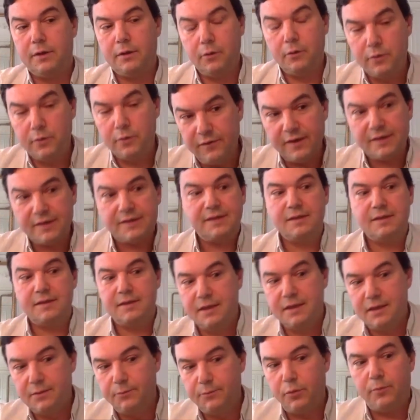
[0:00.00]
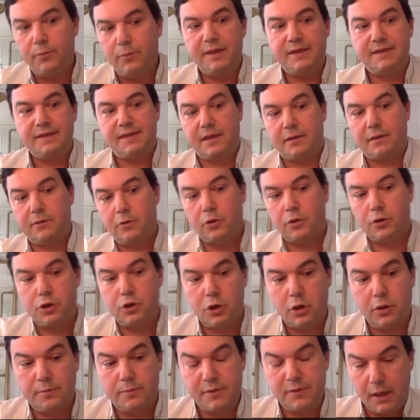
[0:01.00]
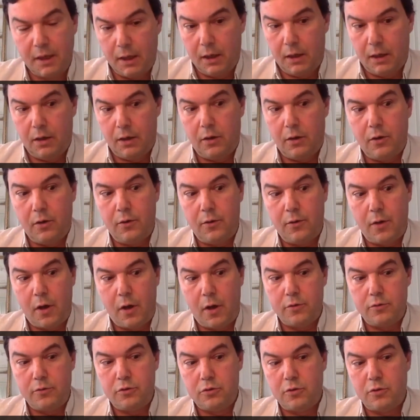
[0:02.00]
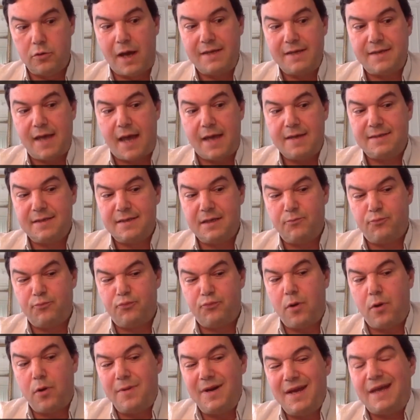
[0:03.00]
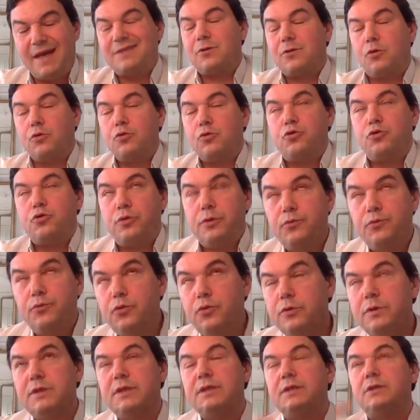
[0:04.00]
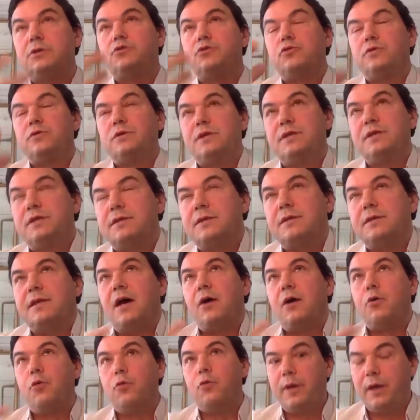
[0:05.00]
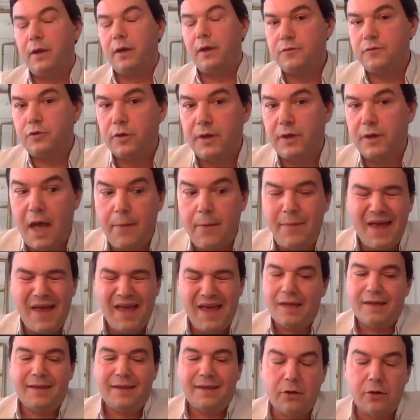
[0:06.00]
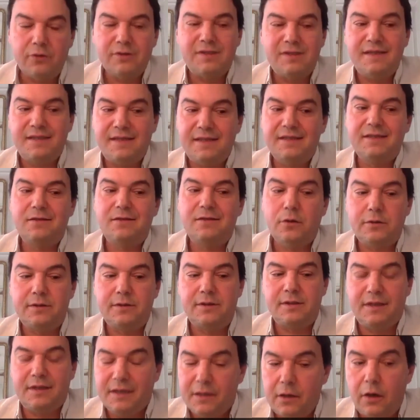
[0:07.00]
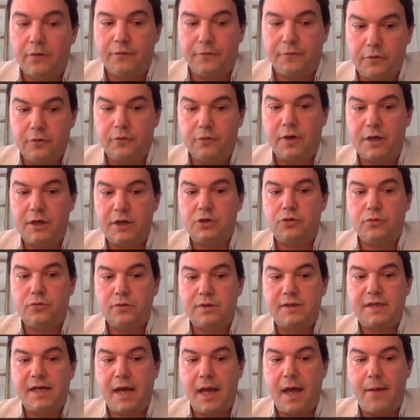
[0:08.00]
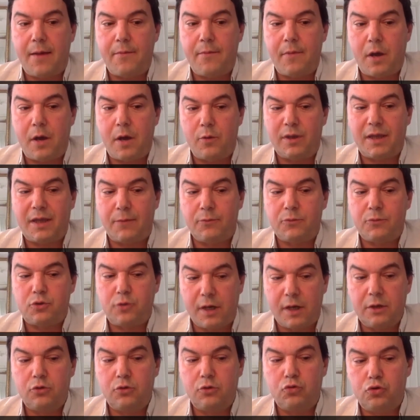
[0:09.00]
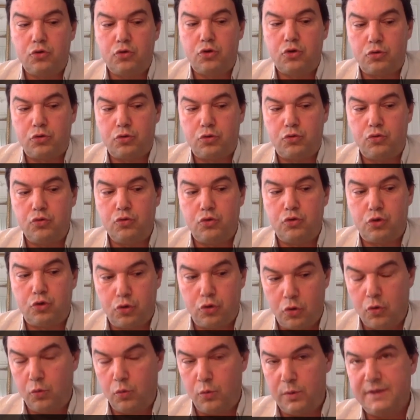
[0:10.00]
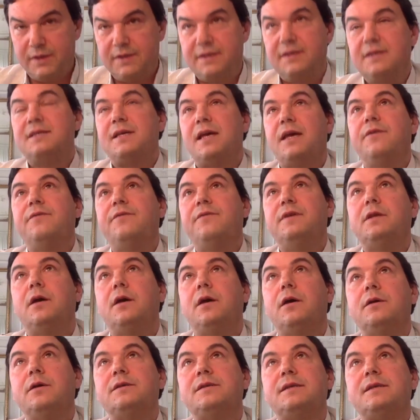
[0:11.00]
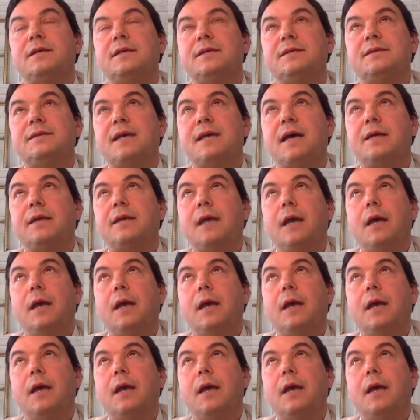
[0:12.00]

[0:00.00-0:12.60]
university, public sector jobs, uh, you know, I, I, think probably has contributed to this narrowing of the gap. Now, this is not enough, you know, I should say. I'm, what I'm trying to, sh- to show with this evidence is that